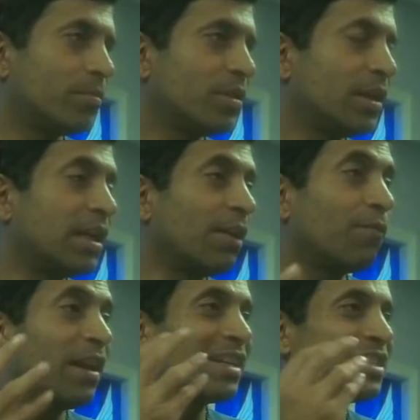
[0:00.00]
It
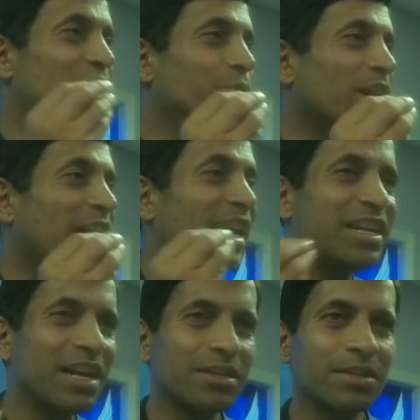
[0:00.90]
reflects in your
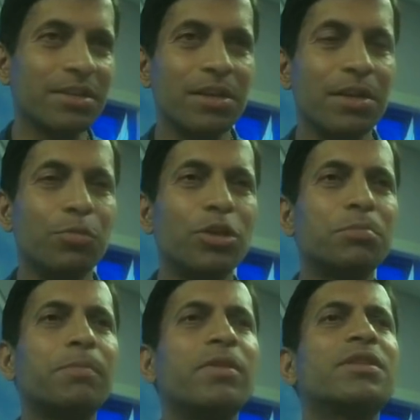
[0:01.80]
ideas. Most
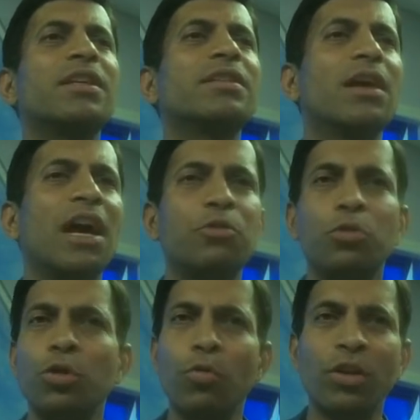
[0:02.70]
people says, I
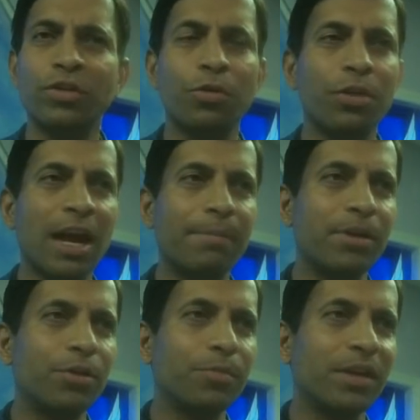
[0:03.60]
don't know what's going to
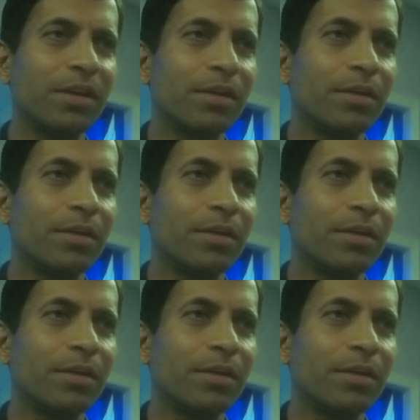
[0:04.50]
happen to me.